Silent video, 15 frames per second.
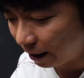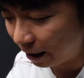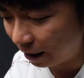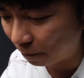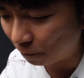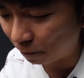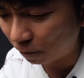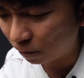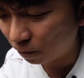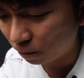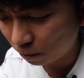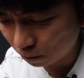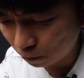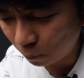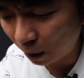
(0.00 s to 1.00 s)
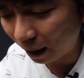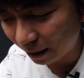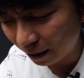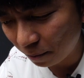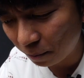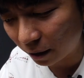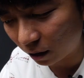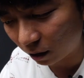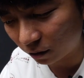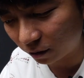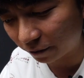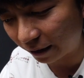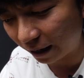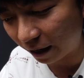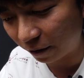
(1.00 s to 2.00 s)
and partly because
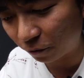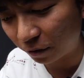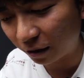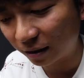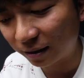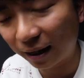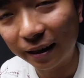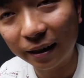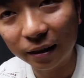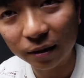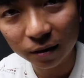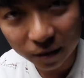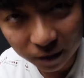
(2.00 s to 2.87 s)
of that, we decided